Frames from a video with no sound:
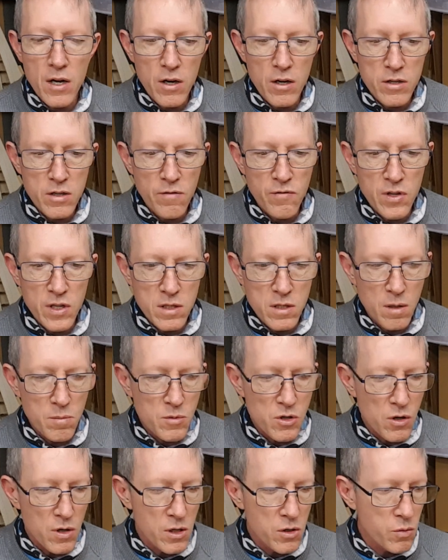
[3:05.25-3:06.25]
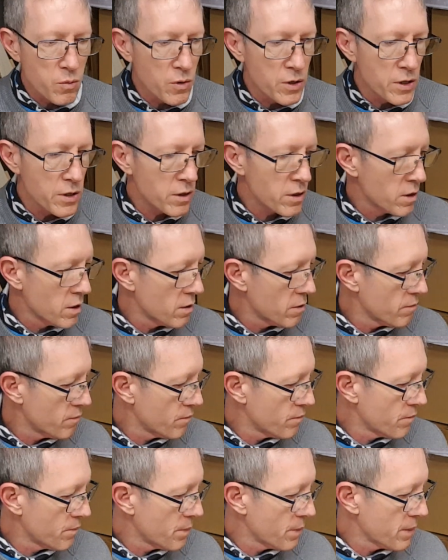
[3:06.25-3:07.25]
lot of the Zimmerit work
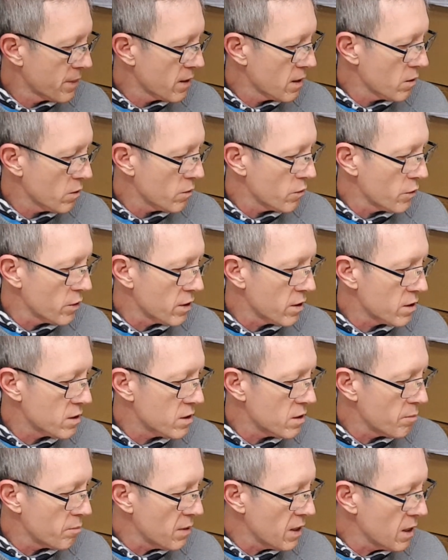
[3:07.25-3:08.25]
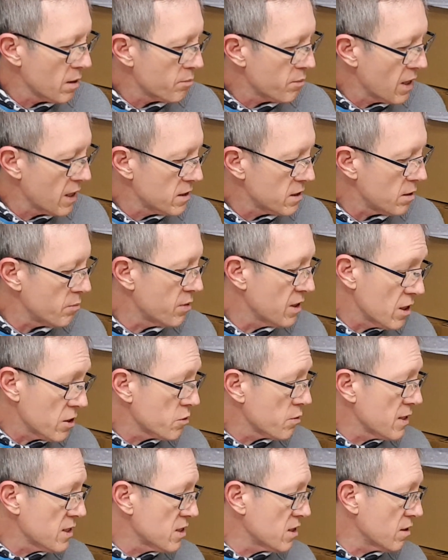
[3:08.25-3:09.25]
with Tamir putty. But
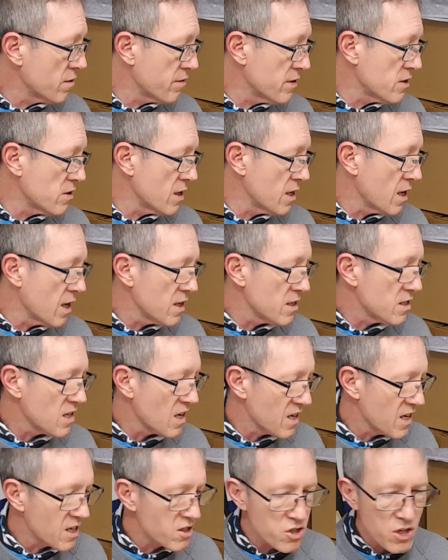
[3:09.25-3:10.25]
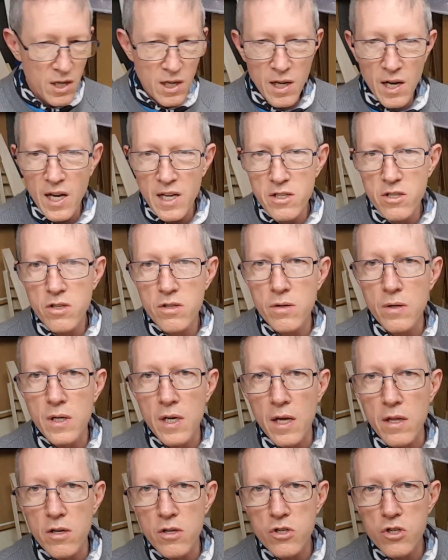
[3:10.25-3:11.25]
this one's still very nice. I'd actually like to do
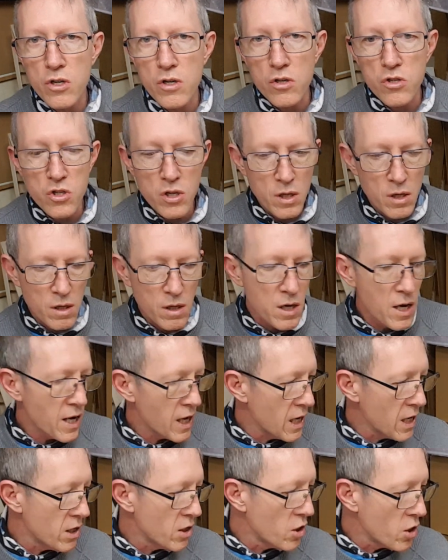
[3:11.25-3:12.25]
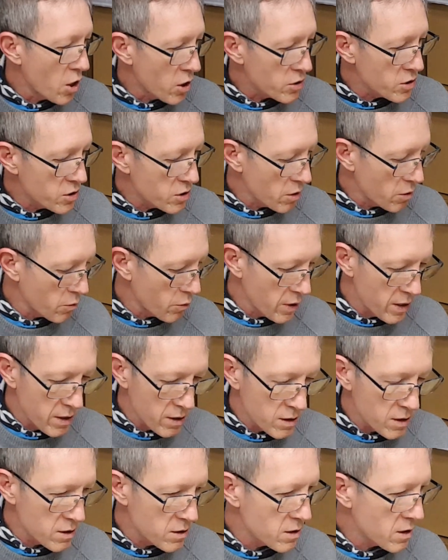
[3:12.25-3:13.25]
another Churchill in not so
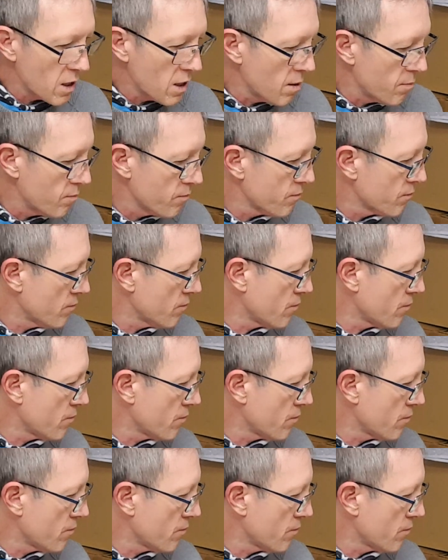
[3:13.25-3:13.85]
weathered a scheme.